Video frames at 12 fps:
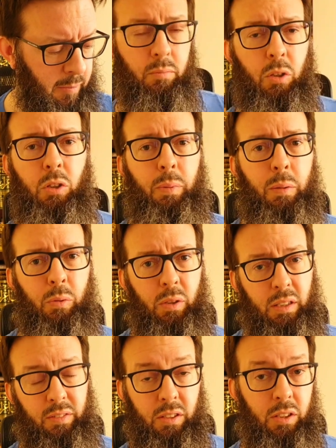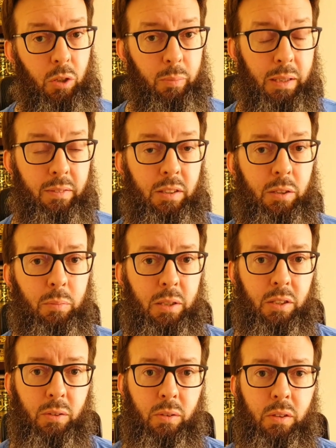Most people don't even know about this
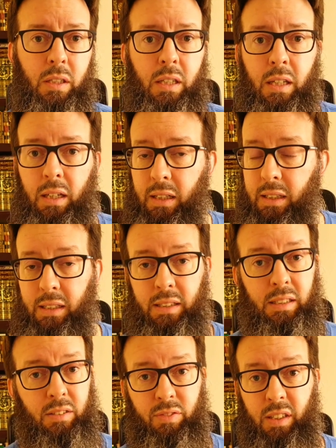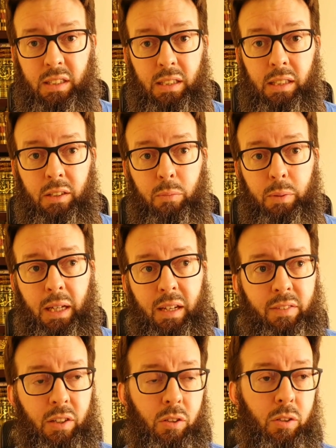muscle and the effects that it could be
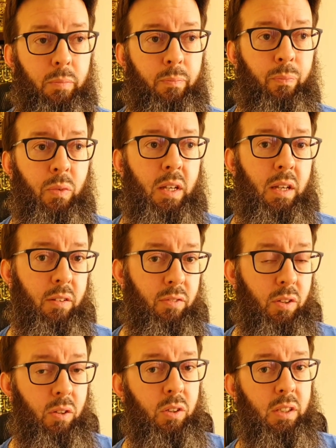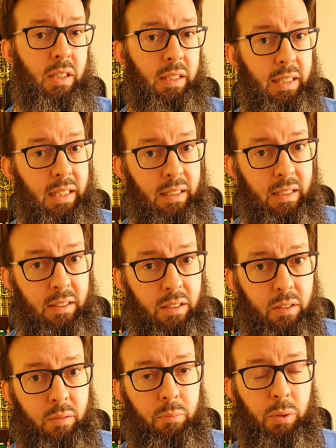having on them. If you look at, again,
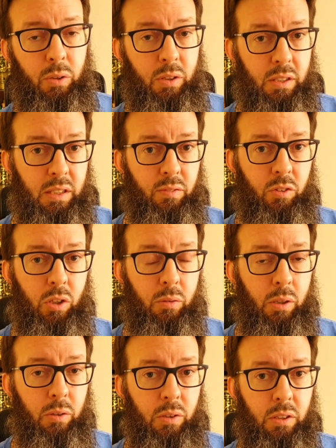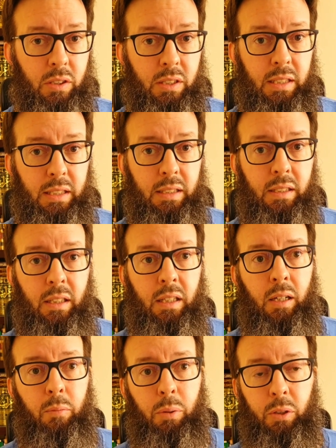another podcast of Joe Rogan's, the
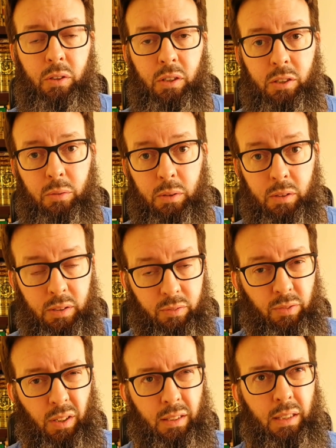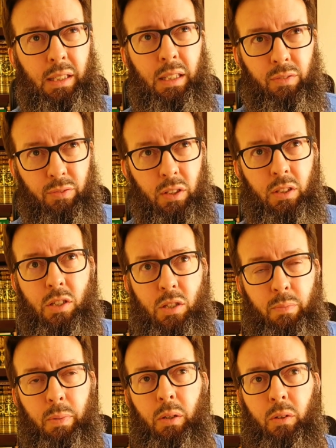podcast where I think he first
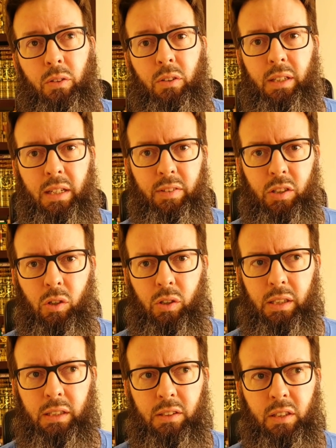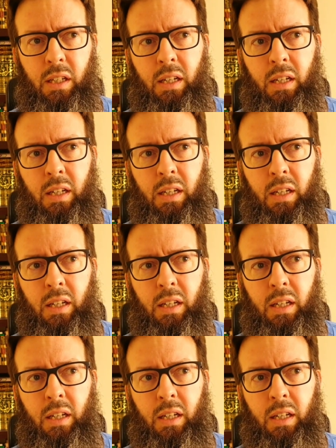spoke to David Goggins.